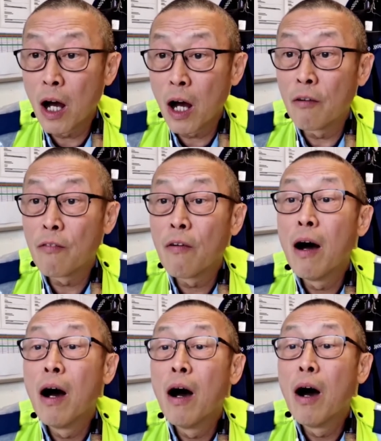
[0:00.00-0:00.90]
of
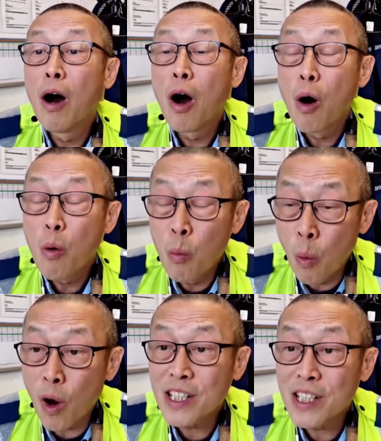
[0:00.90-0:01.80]

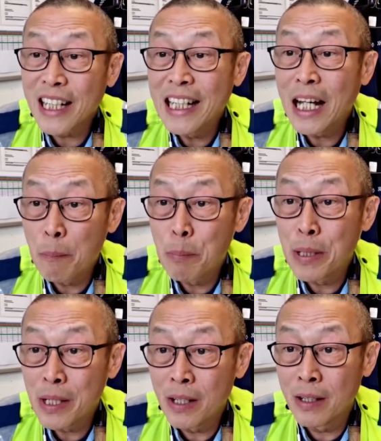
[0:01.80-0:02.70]
what he
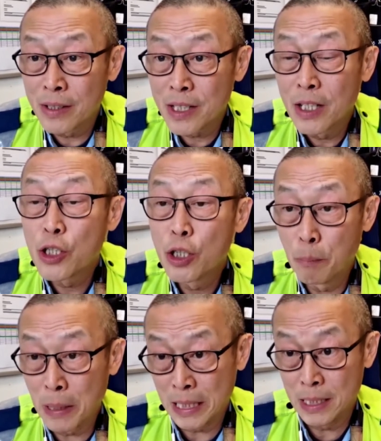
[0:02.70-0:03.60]
appeared to
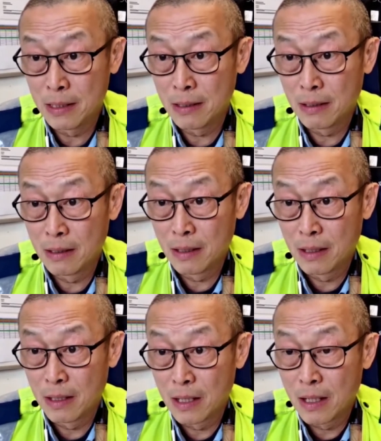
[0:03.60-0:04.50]
be.
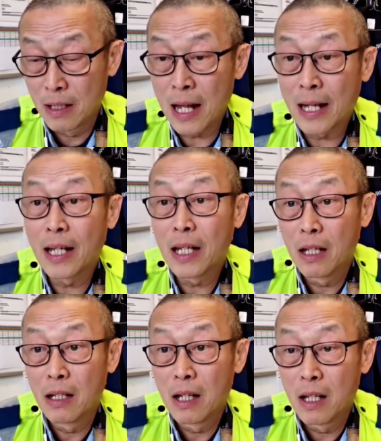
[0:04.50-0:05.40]
Like,
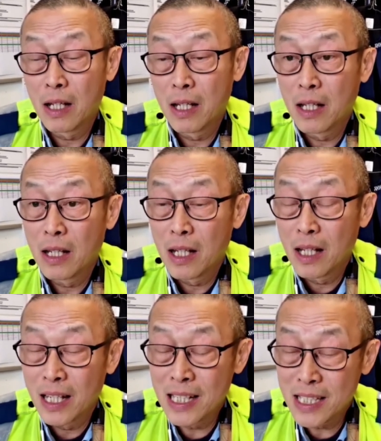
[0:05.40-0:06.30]

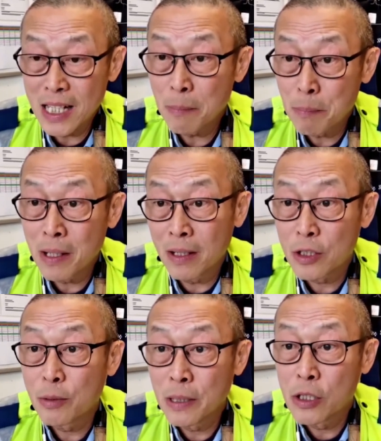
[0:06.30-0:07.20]
is he appeared to
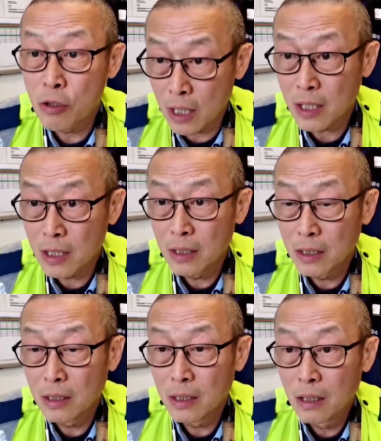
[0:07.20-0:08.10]
be drunk?
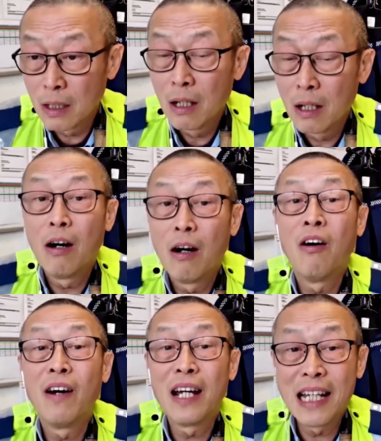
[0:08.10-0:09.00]
Or
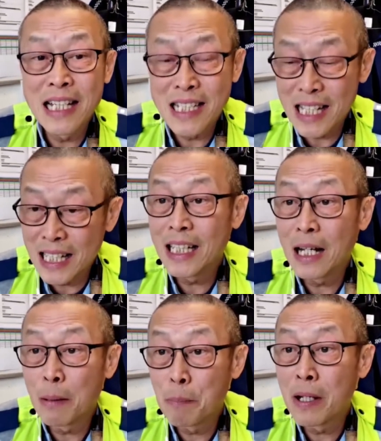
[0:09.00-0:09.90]
is he
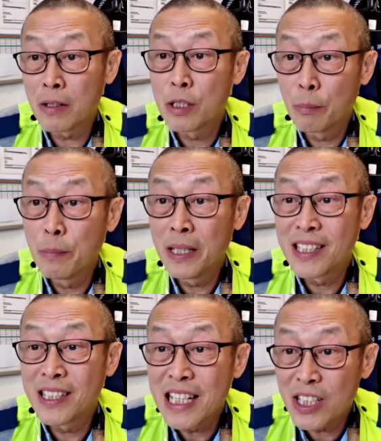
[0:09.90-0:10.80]
appeared to be a
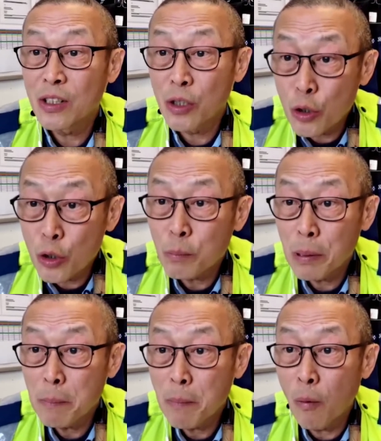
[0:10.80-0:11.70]
decent, good
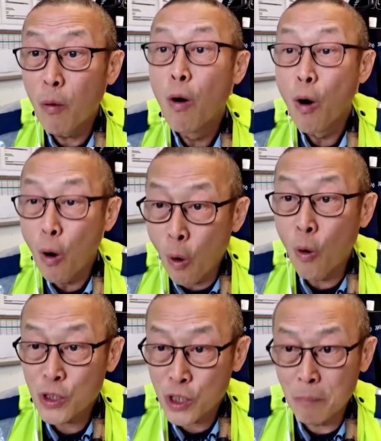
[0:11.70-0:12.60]
people, or
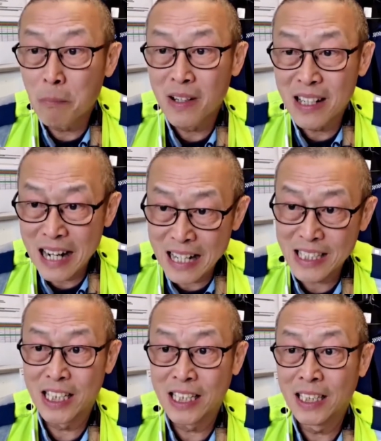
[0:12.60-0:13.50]
some
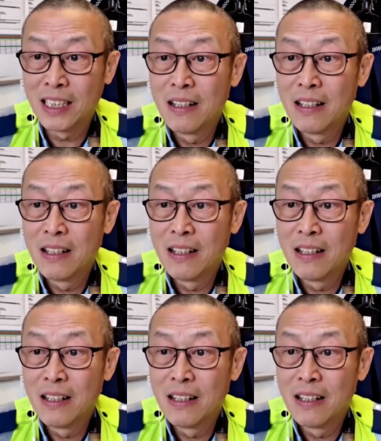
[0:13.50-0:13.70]
nasty